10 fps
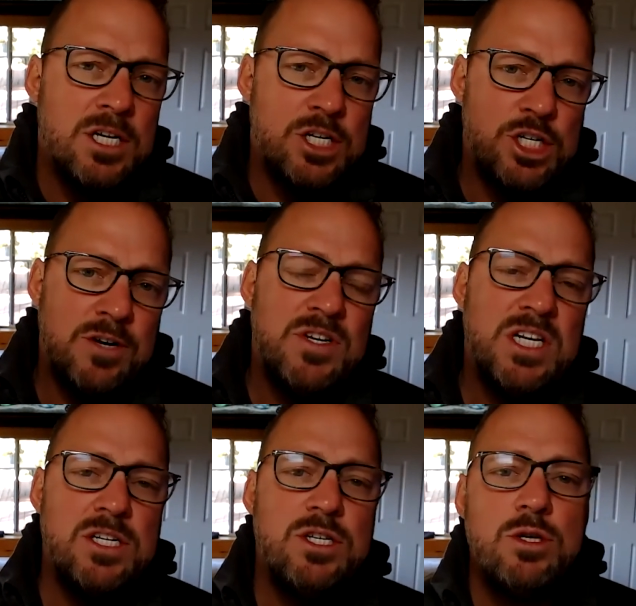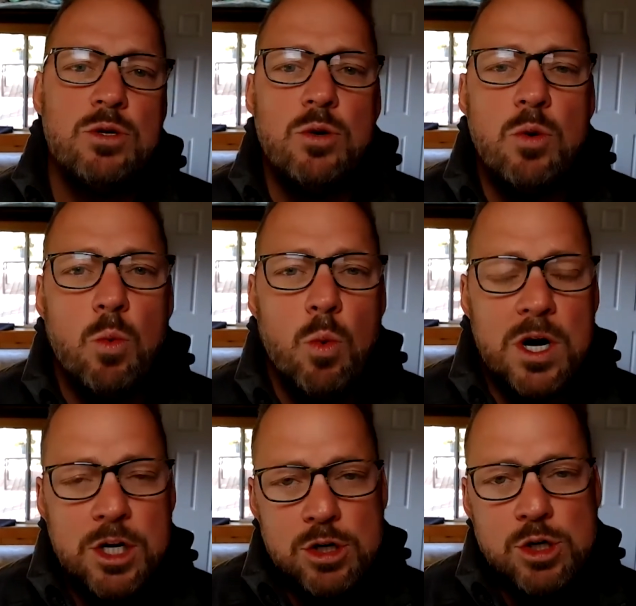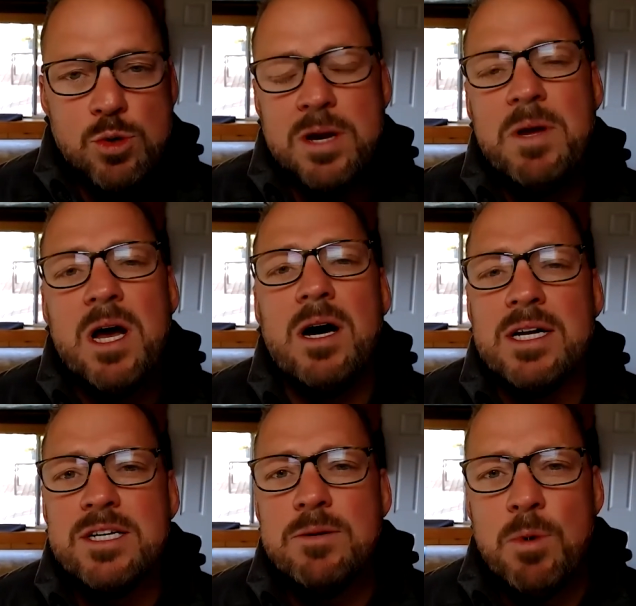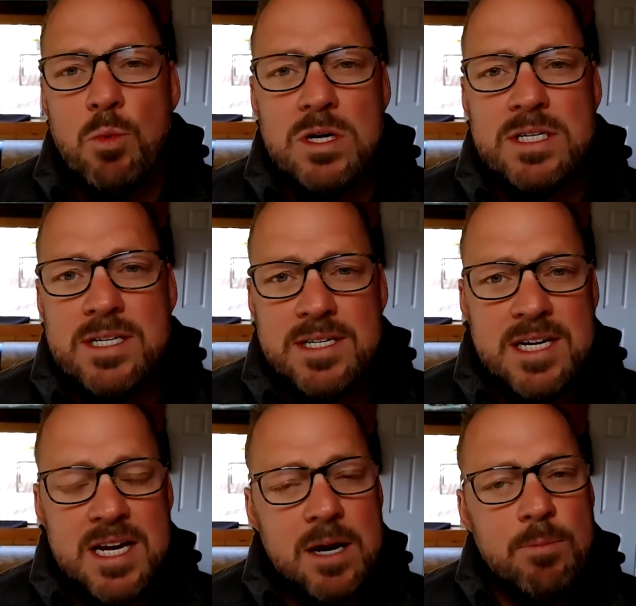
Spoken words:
shifting to what your dream customer wants to see